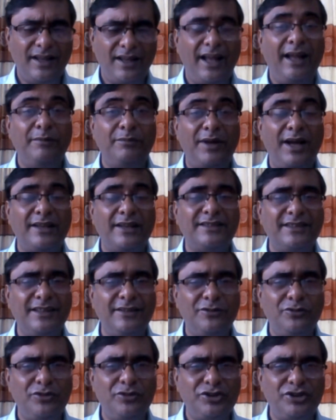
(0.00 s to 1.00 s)
I am
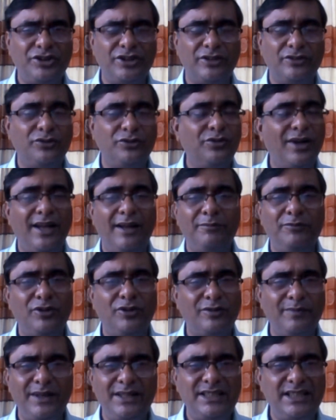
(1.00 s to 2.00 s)
asking question, though I am
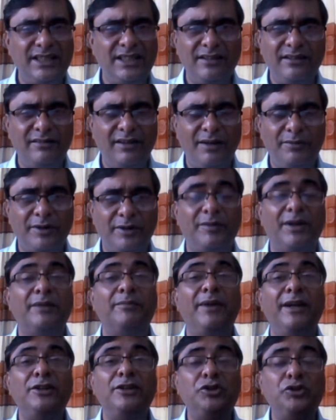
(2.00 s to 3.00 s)
not maintaining grammar, but
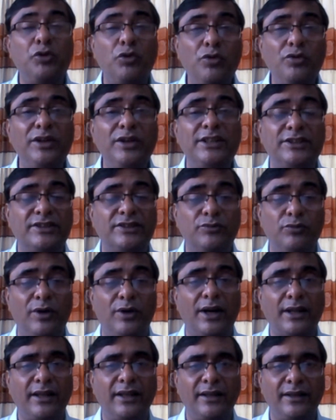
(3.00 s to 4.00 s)
my tone is
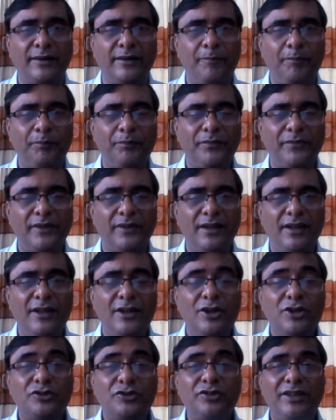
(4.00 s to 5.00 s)
working.
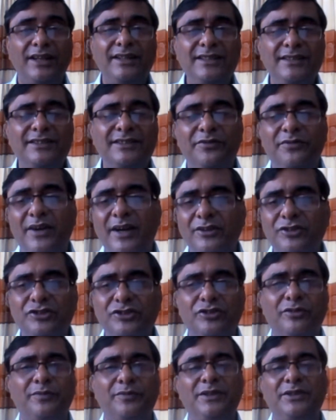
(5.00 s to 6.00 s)
So that is the
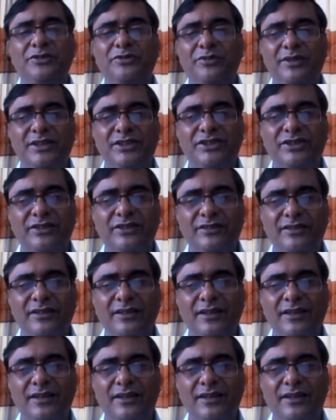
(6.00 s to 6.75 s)
function of intonation.